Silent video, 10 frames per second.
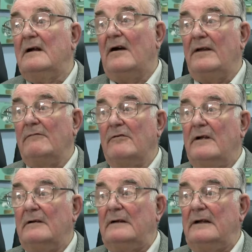I never
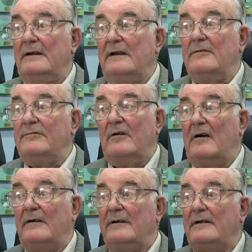had any
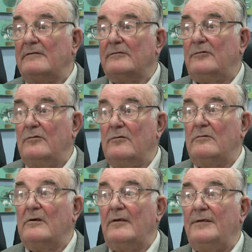flying here at
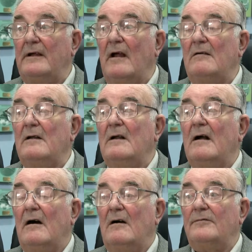all. I think
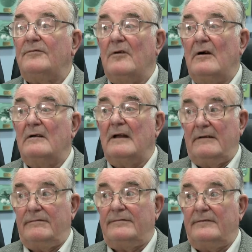after I
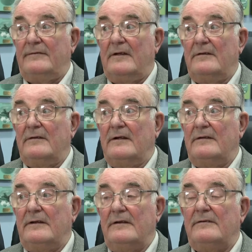left, they
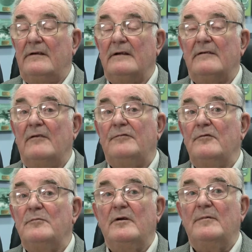did take a few
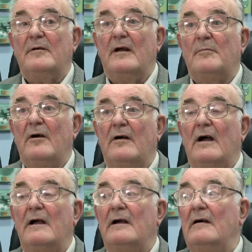people up.
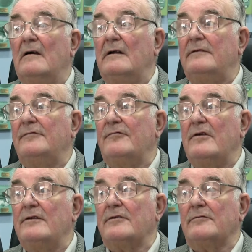I had a
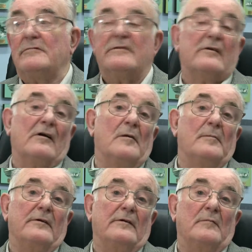friend who was took up
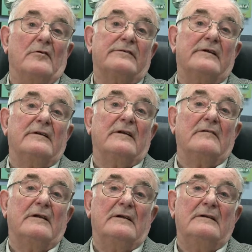in a mosquito here.